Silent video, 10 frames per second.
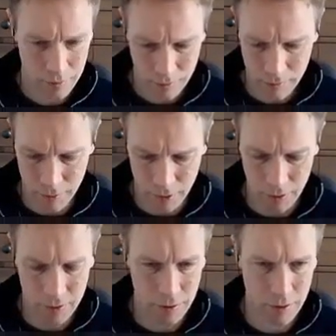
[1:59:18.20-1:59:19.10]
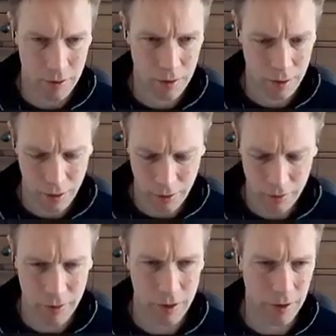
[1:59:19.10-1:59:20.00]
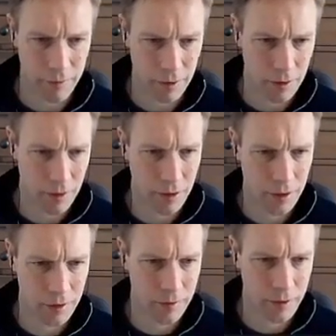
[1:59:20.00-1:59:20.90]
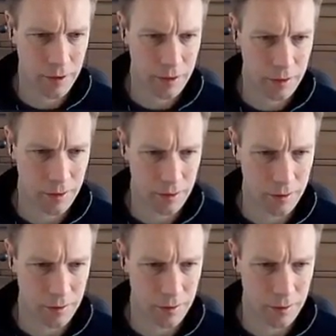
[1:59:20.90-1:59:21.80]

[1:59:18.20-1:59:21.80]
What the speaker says: minus I. And in order to have an I, we need to do...